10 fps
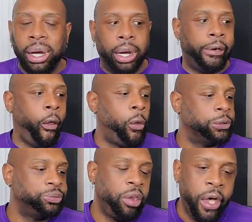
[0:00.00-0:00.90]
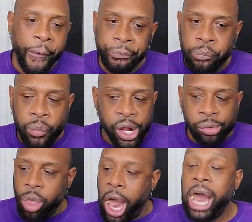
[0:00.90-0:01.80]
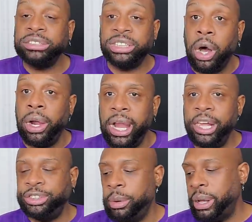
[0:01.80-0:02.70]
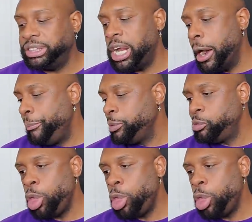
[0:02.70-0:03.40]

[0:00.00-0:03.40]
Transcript: Oh, I saw it last year myself.